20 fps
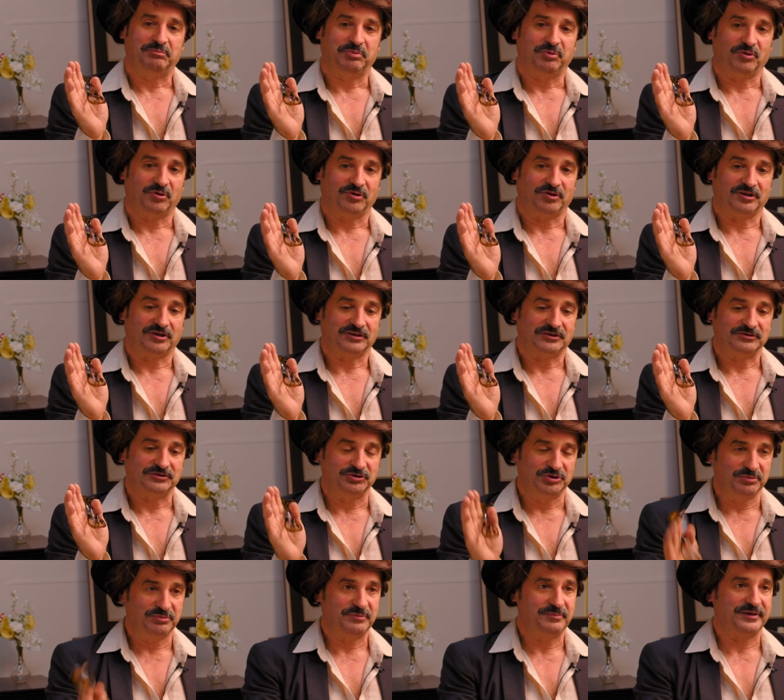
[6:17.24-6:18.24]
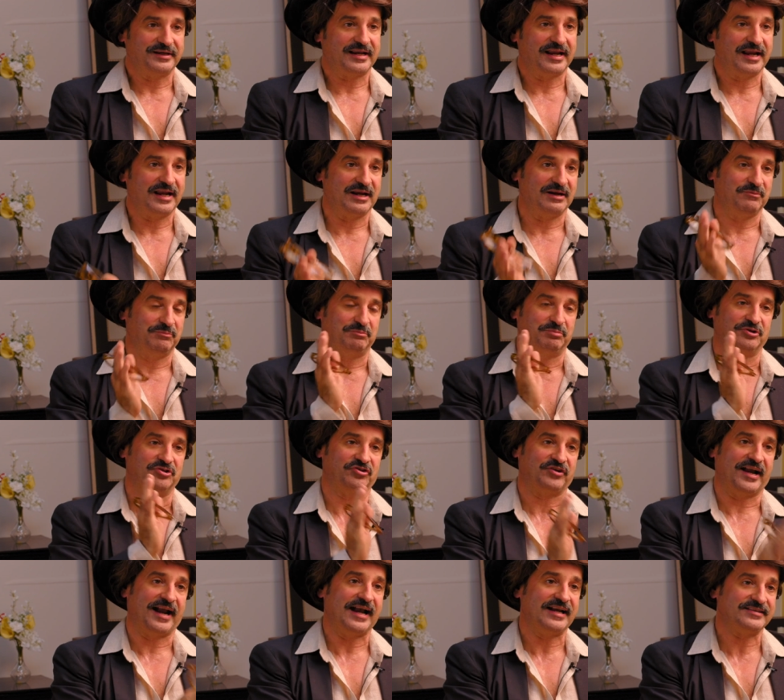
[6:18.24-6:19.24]
Paul Newman became Butch
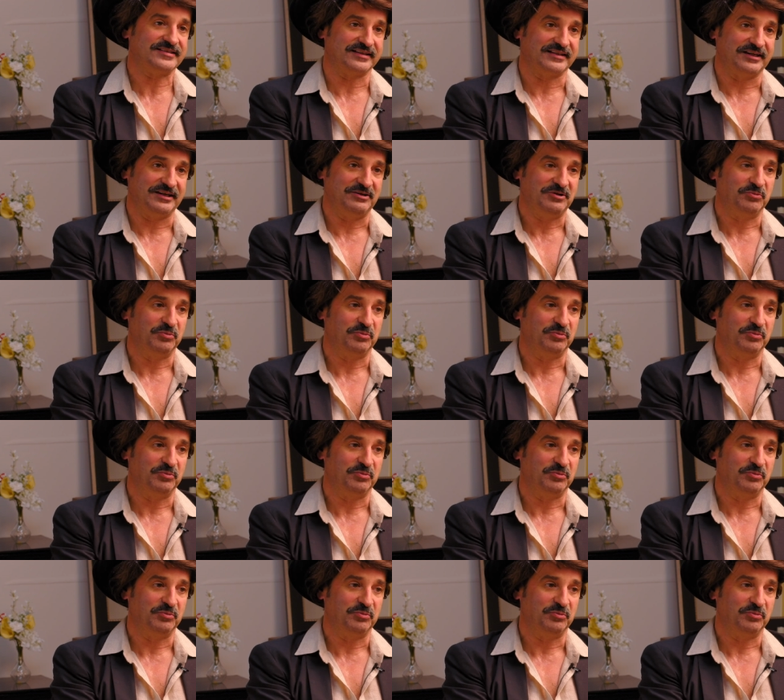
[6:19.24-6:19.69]
Cassidy,